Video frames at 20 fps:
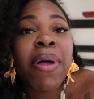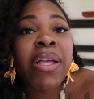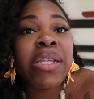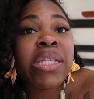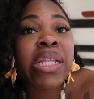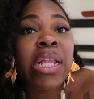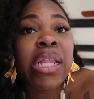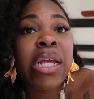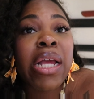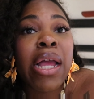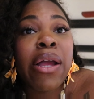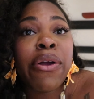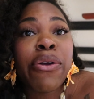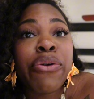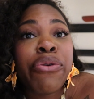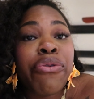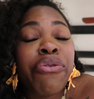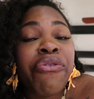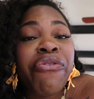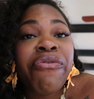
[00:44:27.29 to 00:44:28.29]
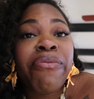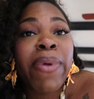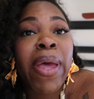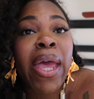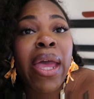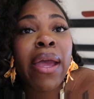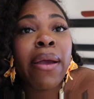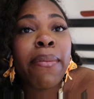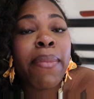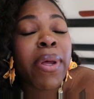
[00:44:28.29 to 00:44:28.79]
how Stella got her groove
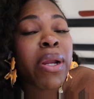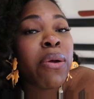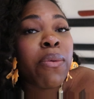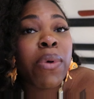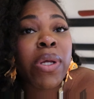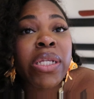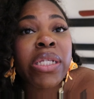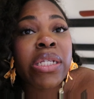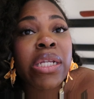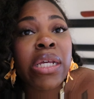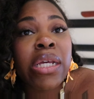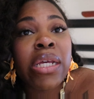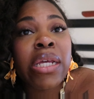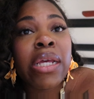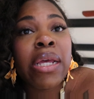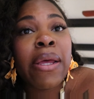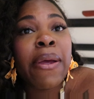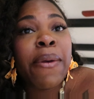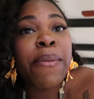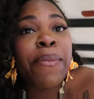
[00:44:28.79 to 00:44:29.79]
back, but it wasn't.